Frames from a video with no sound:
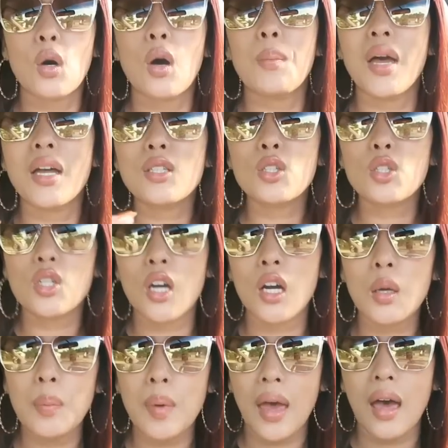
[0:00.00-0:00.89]
So imagine
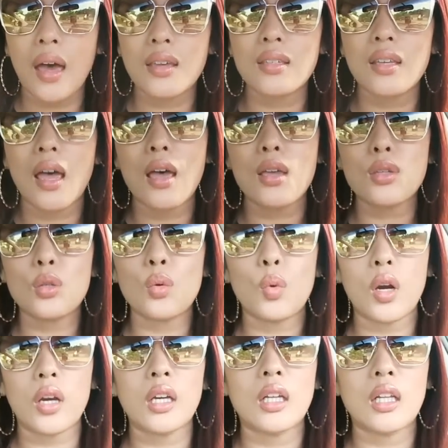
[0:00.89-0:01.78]
Chuck Bass as the
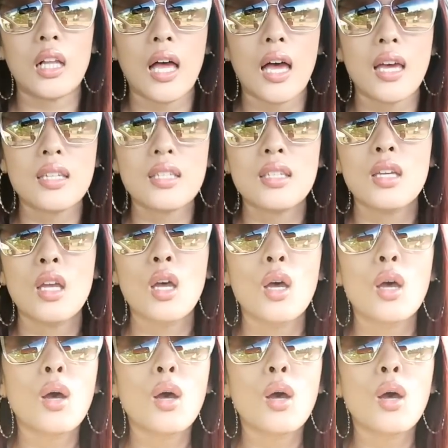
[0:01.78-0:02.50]
working class.